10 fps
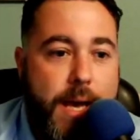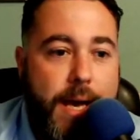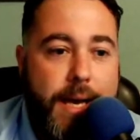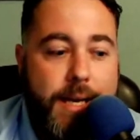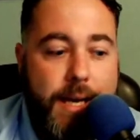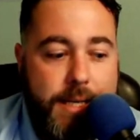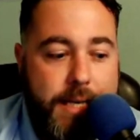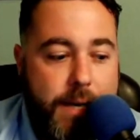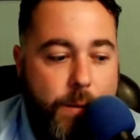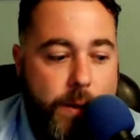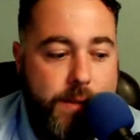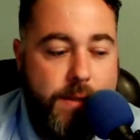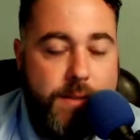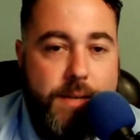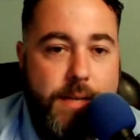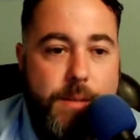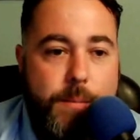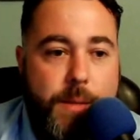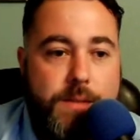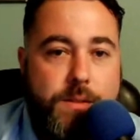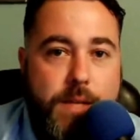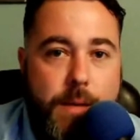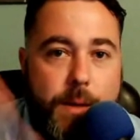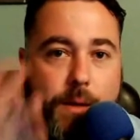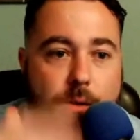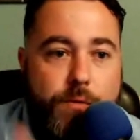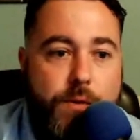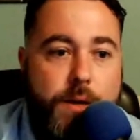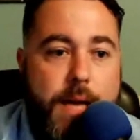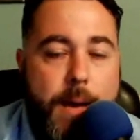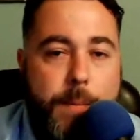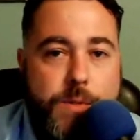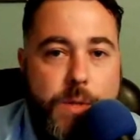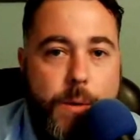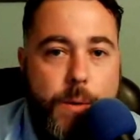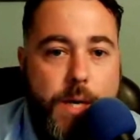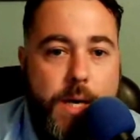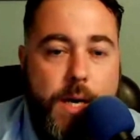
and I can't wait to discuss it because it's going to be a good, fun episode,